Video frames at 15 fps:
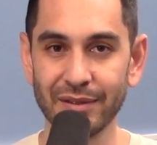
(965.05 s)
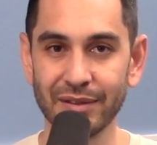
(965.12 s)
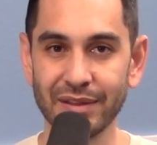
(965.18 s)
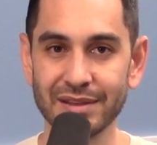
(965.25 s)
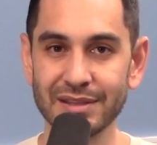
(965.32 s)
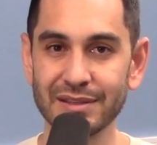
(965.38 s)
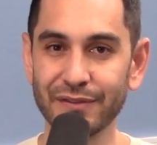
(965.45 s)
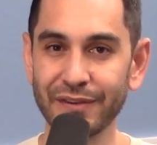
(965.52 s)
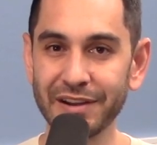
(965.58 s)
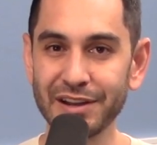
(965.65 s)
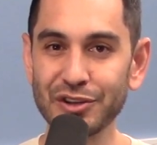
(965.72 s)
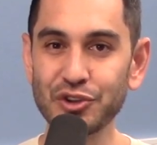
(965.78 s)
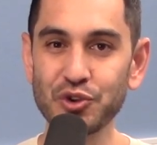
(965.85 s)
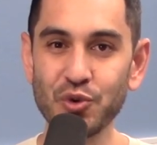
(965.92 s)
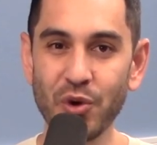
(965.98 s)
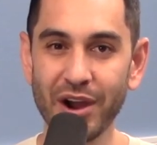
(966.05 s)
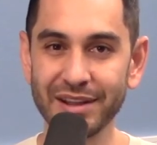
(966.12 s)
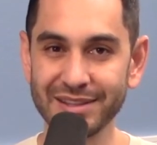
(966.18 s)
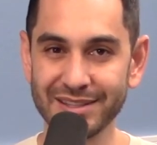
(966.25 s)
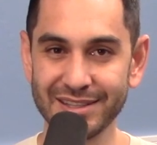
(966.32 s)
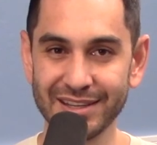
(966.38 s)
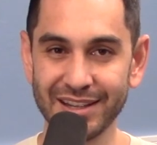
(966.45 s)
This is a very
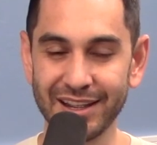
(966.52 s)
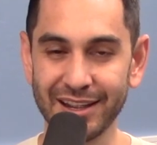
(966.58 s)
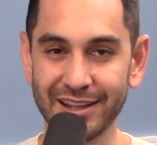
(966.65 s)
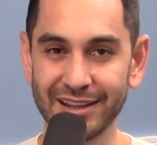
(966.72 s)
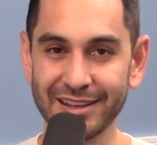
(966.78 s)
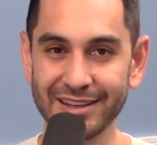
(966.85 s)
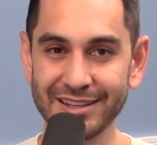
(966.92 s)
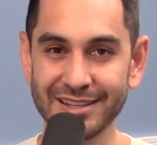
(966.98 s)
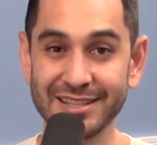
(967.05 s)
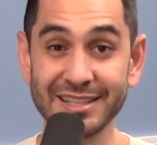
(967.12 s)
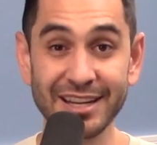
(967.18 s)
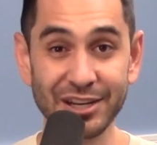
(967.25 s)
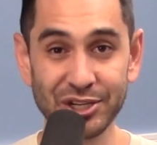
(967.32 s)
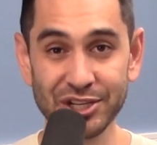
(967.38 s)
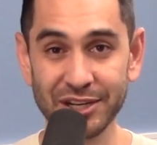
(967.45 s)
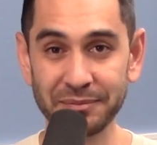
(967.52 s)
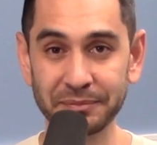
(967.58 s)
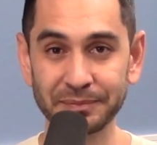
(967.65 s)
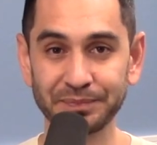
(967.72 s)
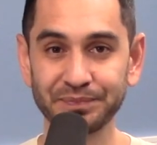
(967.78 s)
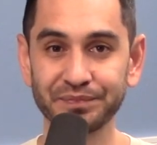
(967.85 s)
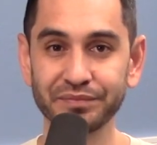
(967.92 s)
nuanced distinction,
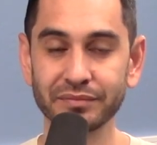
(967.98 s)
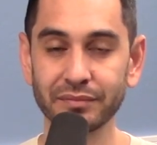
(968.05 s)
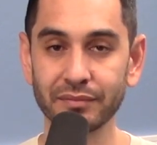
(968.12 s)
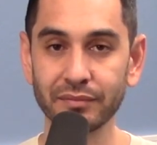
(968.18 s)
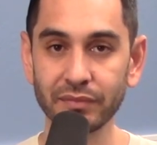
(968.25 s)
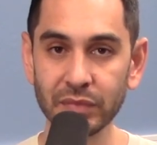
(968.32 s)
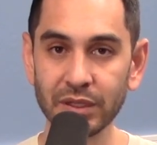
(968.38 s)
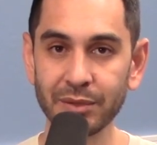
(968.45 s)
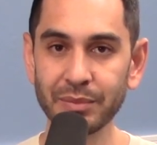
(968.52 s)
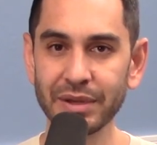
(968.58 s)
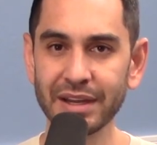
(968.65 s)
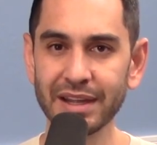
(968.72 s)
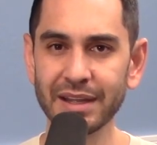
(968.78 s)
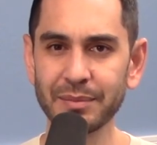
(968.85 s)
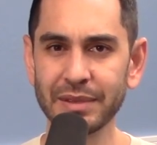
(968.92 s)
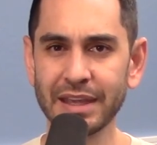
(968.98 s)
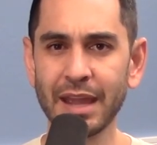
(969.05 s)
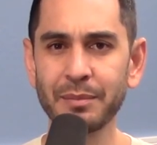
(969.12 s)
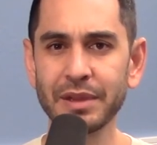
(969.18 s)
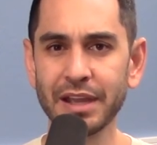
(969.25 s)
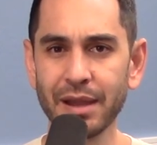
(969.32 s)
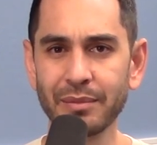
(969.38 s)
but it
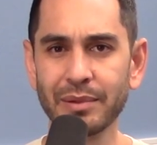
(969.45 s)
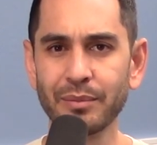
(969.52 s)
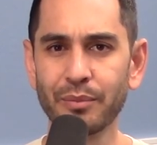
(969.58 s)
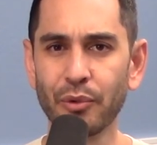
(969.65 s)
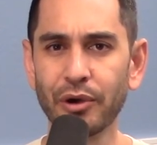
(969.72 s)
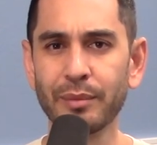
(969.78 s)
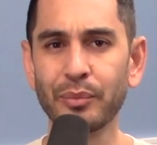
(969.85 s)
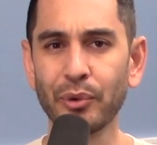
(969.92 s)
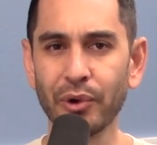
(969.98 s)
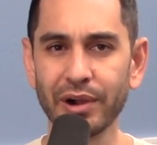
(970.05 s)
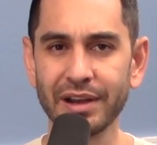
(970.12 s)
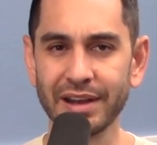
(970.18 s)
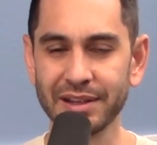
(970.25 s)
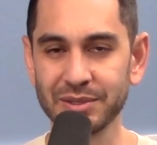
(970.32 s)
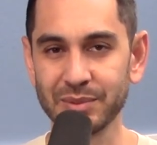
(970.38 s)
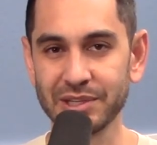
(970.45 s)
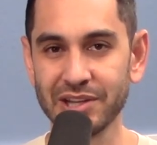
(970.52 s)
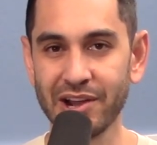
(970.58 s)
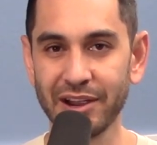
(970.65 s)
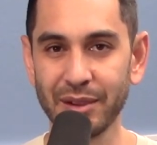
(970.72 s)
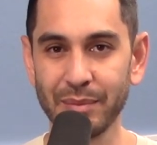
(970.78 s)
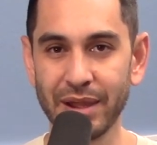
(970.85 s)
can become more important as we
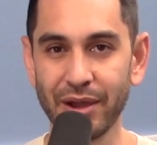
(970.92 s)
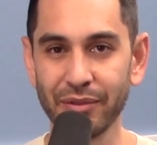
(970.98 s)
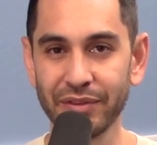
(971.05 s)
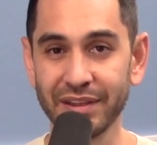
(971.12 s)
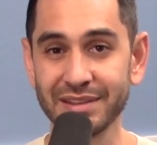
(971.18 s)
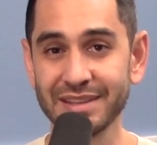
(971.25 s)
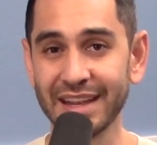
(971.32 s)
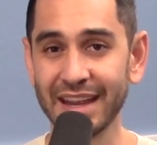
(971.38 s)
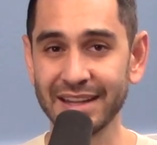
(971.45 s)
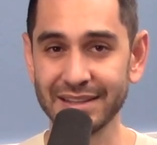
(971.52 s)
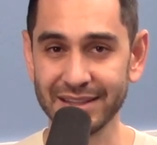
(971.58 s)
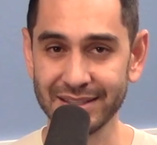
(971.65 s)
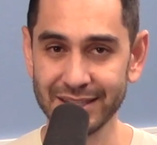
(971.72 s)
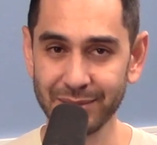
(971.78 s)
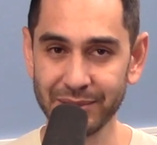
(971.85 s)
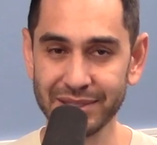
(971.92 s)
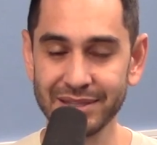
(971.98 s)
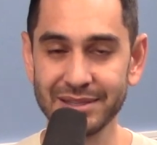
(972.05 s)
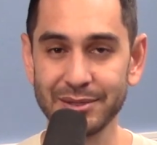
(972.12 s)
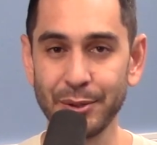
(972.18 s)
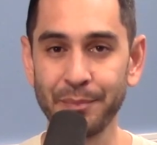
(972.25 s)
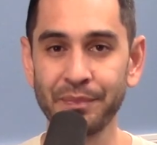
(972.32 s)
talk about things like
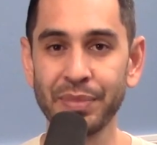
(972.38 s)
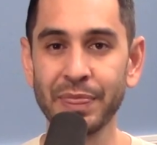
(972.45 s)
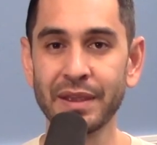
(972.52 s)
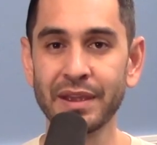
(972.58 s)
anti-Semitism